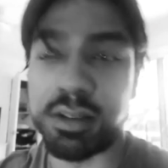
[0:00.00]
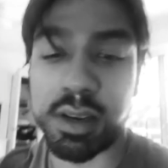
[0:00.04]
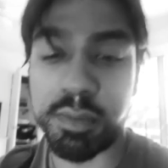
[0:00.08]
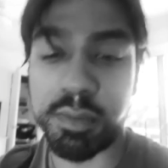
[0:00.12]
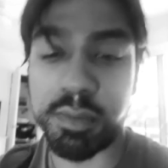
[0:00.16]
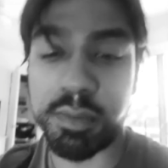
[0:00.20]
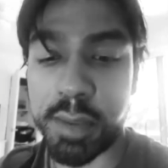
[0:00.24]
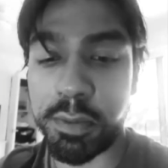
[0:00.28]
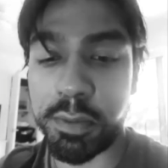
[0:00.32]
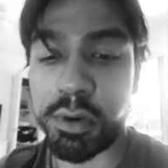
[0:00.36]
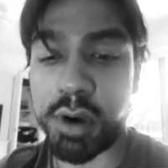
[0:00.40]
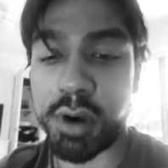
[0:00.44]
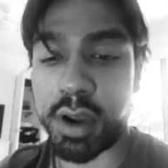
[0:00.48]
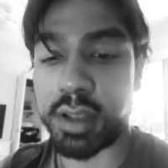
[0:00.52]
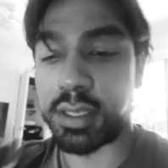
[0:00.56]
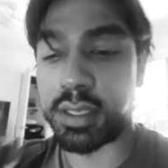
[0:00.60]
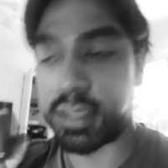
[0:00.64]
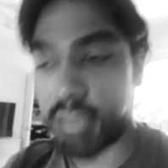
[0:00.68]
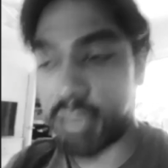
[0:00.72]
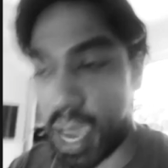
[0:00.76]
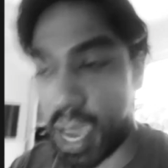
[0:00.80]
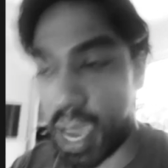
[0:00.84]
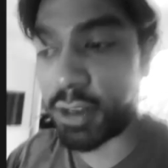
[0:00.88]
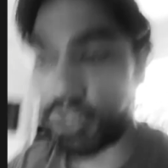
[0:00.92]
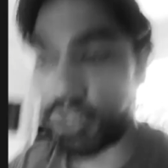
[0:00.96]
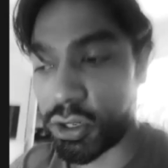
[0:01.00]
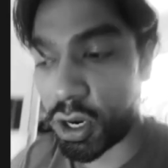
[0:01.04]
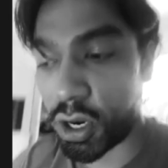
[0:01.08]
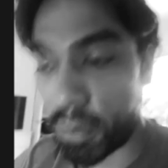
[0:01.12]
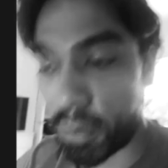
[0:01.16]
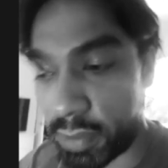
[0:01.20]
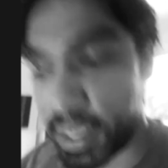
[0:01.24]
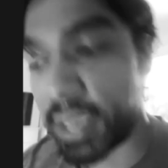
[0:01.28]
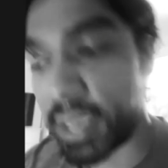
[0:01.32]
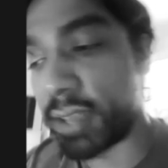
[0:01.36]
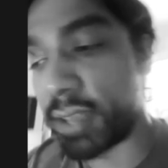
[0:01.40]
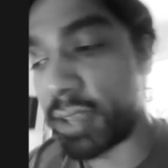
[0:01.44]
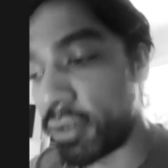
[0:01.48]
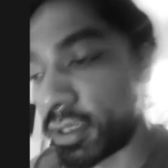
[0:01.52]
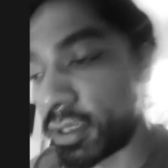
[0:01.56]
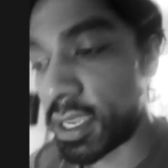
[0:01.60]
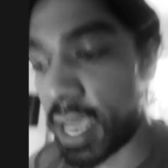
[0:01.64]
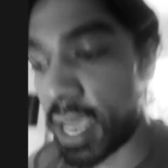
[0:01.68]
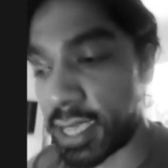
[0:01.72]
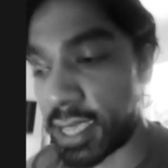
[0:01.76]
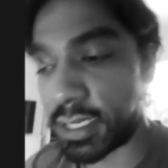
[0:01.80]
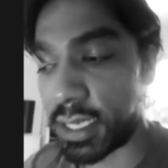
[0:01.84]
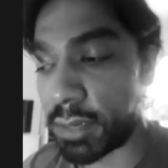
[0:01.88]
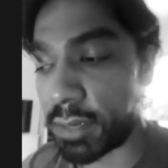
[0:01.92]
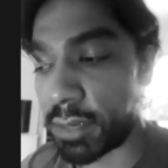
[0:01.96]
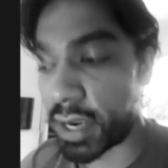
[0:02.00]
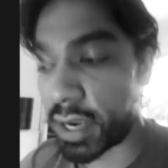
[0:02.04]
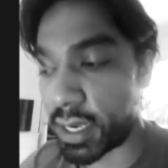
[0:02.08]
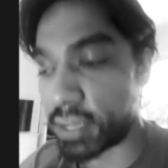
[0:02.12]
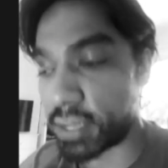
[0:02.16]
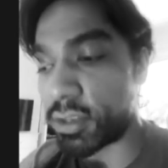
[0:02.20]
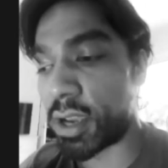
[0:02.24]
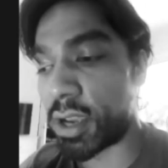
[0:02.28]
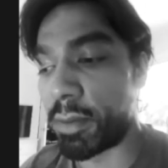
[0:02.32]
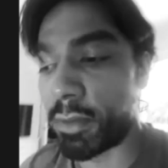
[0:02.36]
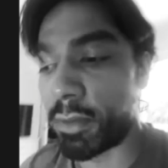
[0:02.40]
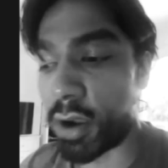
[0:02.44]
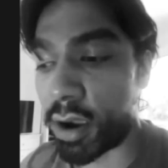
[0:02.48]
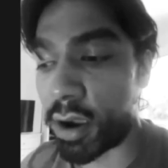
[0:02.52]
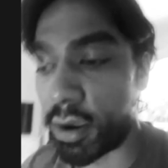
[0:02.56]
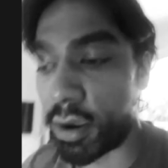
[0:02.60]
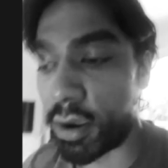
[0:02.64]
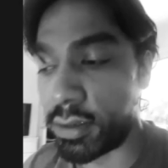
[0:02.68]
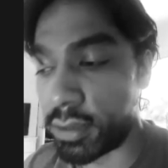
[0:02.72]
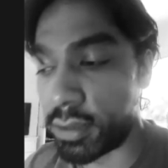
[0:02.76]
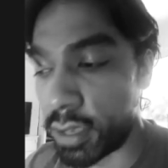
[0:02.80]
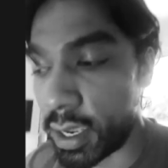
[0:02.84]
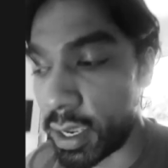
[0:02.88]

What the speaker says: Like, people kind of start a job, they're enthusiastic, but as time goes,